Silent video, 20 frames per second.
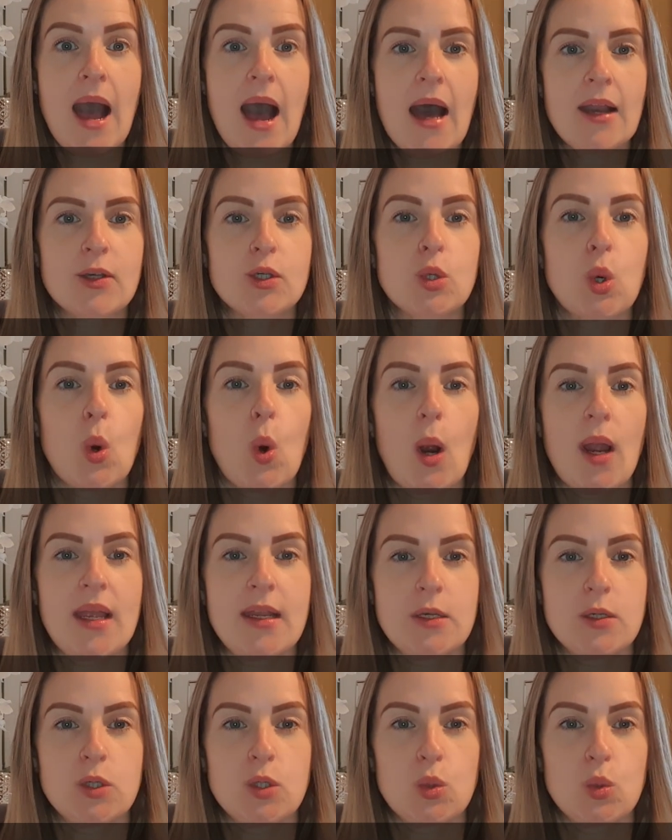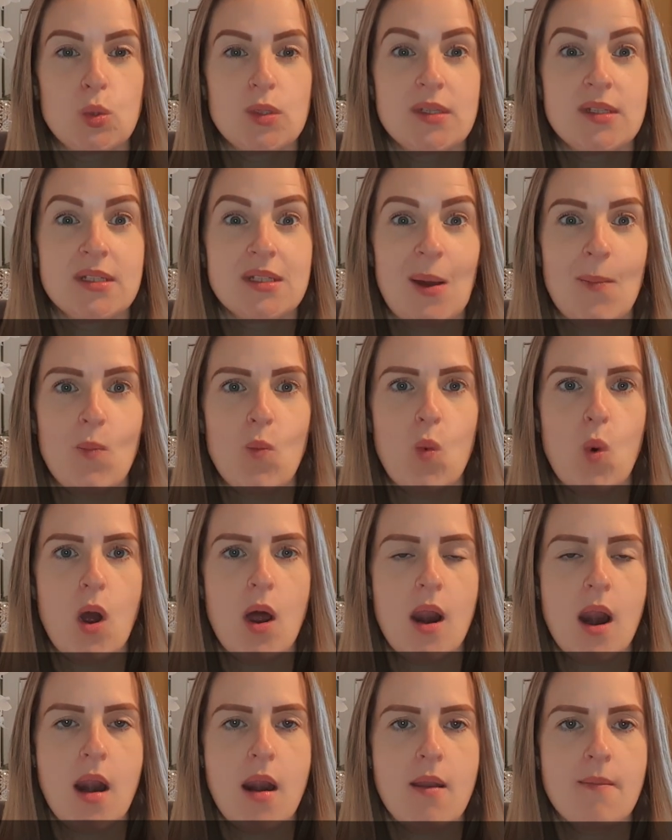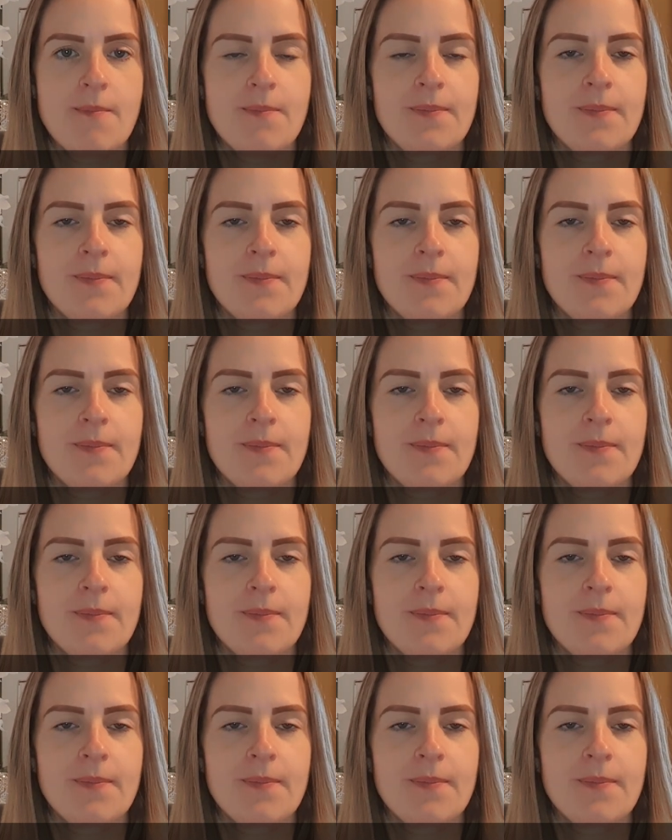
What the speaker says: are talking to someone.